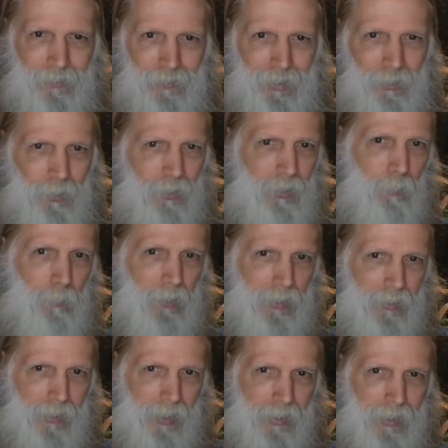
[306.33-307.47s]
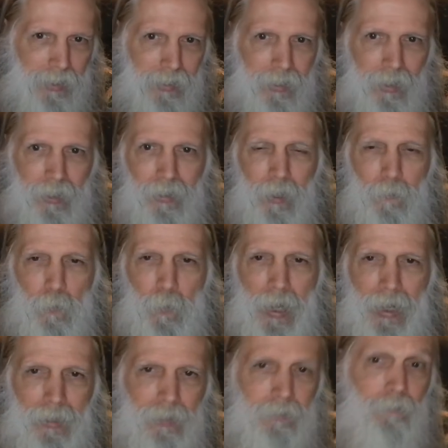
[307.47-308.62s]
They order a blood test and it comes
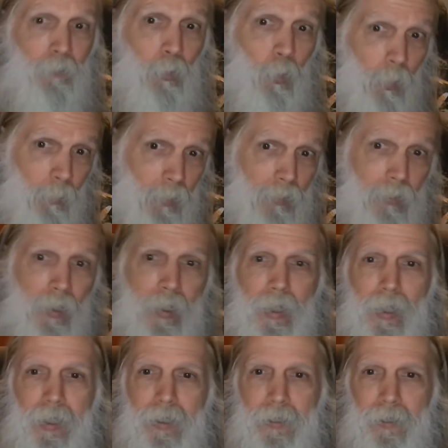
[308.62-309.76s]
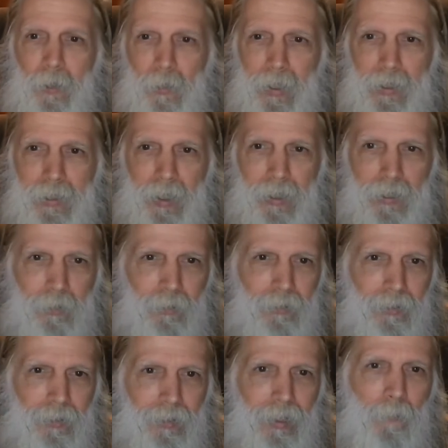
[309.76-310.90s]
back normal. So they tell you
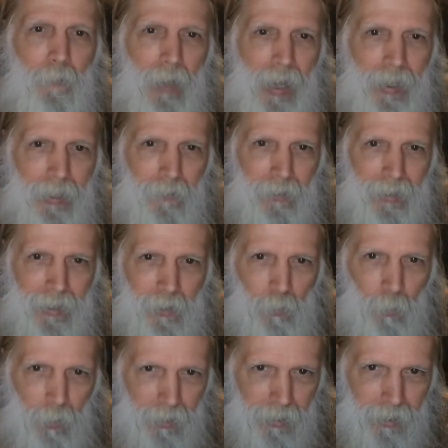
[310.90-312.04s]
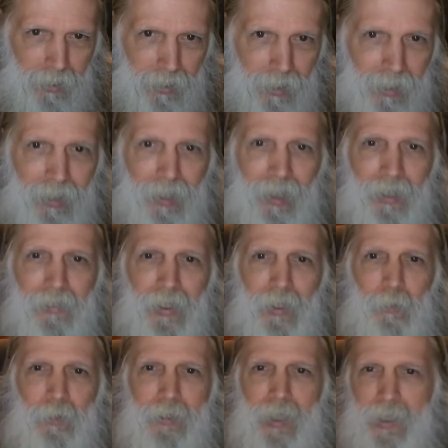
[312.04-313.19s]
to come back if it gets worse, and they
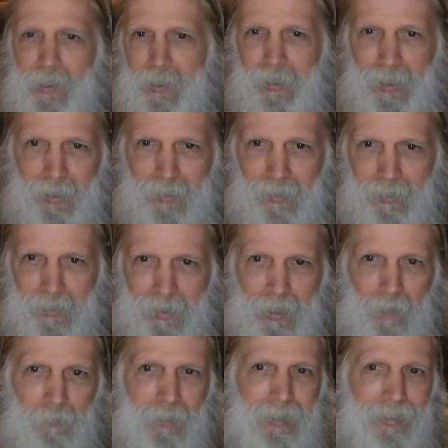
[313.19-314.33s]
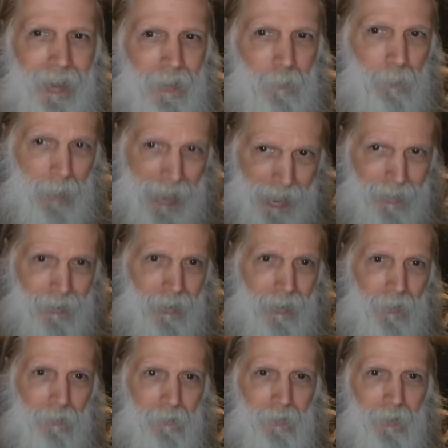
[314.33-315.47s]
will test again to see if it's gotten bad
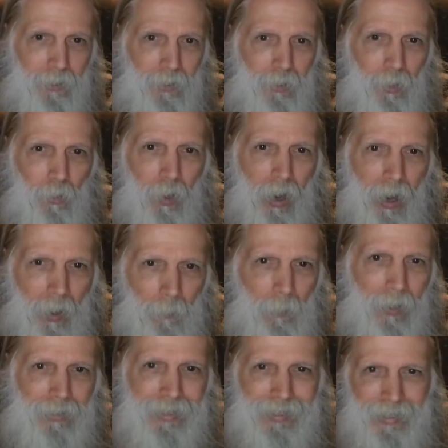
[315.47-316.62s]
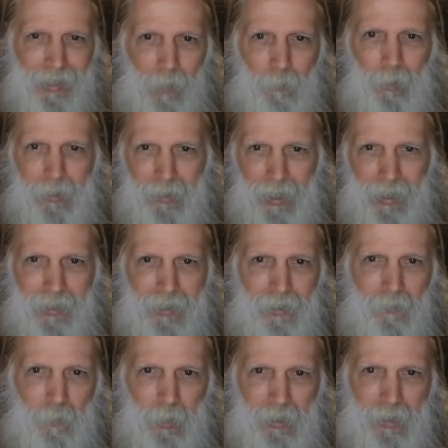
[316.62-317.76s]
enough to show up on the separate tests
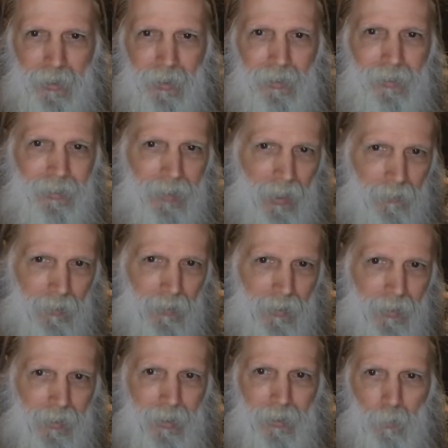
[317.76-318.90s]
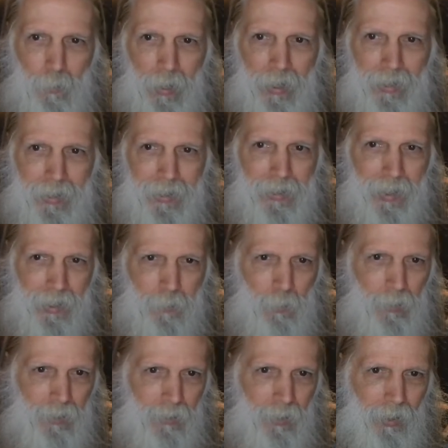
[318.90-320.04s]
of material levels that the body is
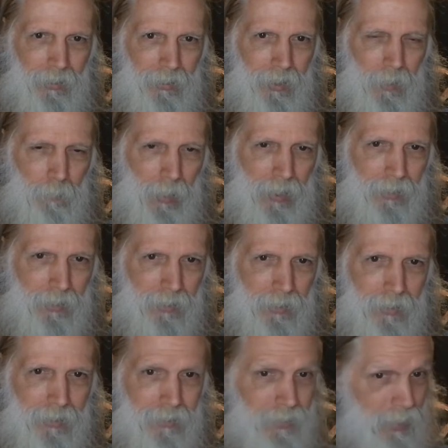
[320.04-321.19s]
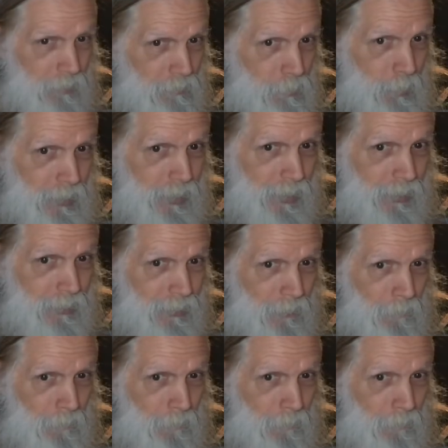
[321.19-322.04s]
desperately trying to keep balanced. Sound familiar?